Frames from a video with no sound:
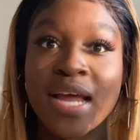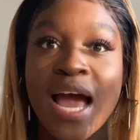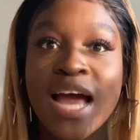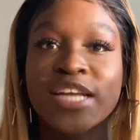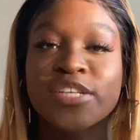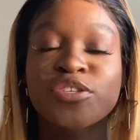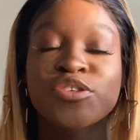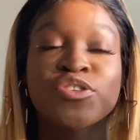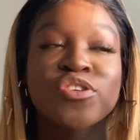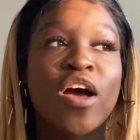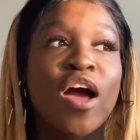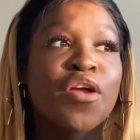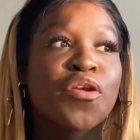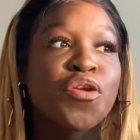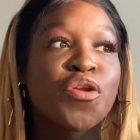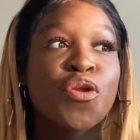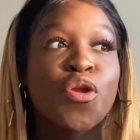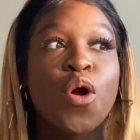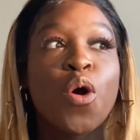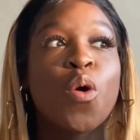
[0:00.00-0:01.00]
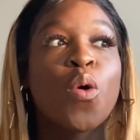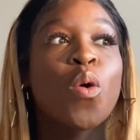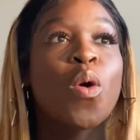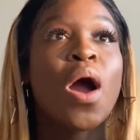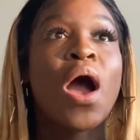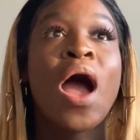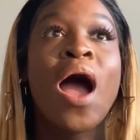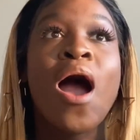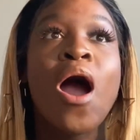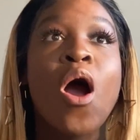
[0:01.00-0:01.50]
I do not know
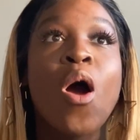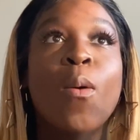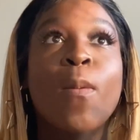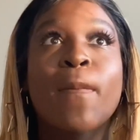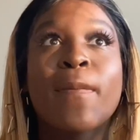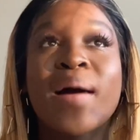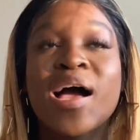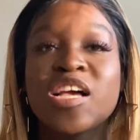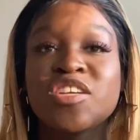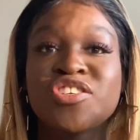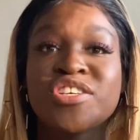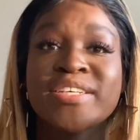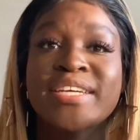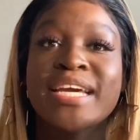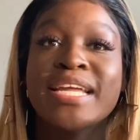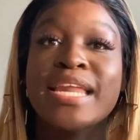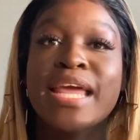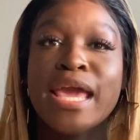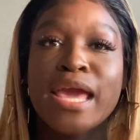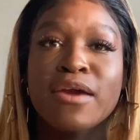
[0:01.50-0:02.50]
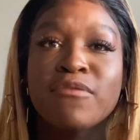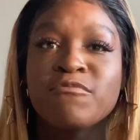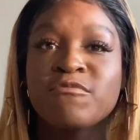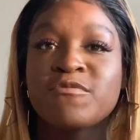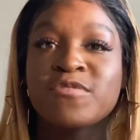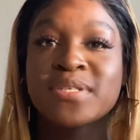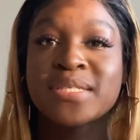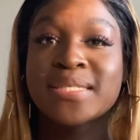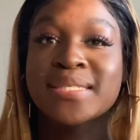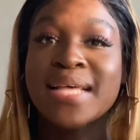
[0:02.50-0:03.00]
how much I can
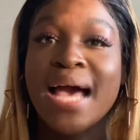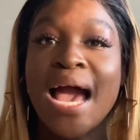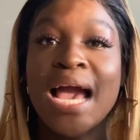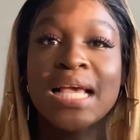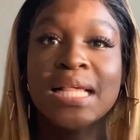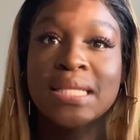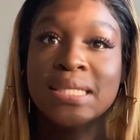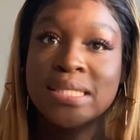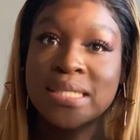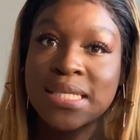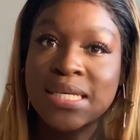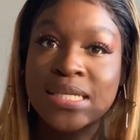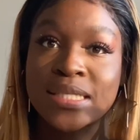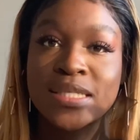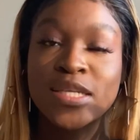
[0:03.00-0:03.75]
emphasize this.